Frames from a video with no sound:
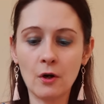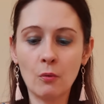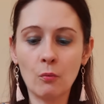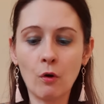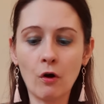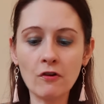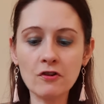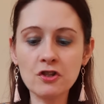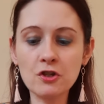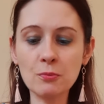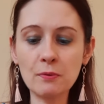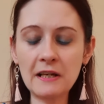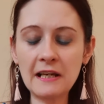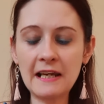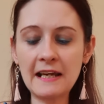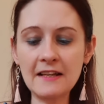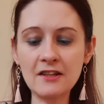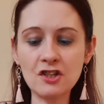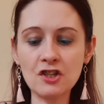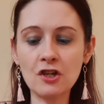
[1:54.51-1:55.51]
What do we
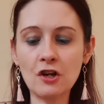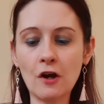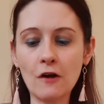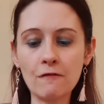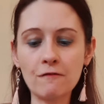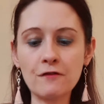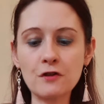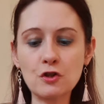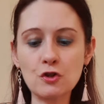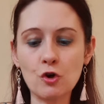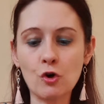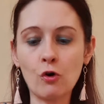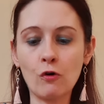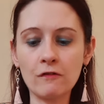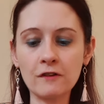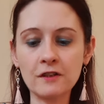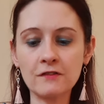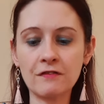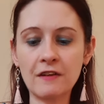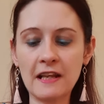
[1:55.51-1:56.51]
need to know for
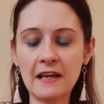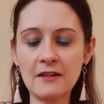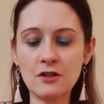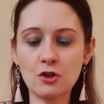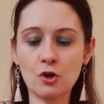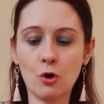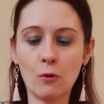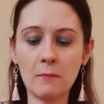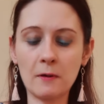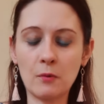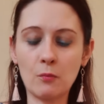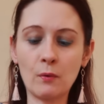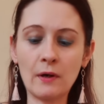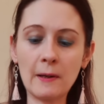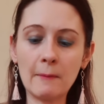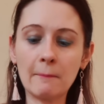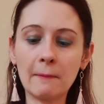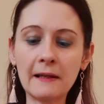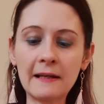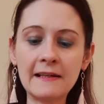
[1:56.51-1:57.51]
Taurus for this coming
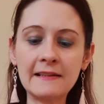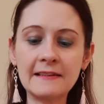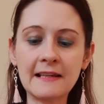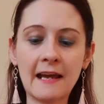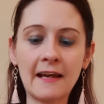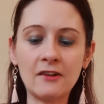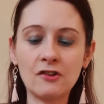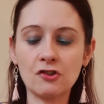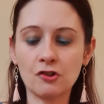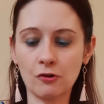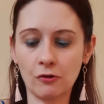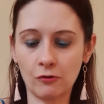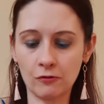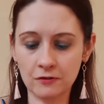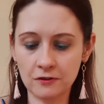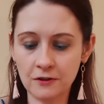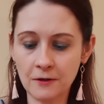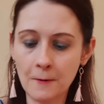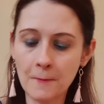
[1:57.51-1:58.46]
week, please, angels?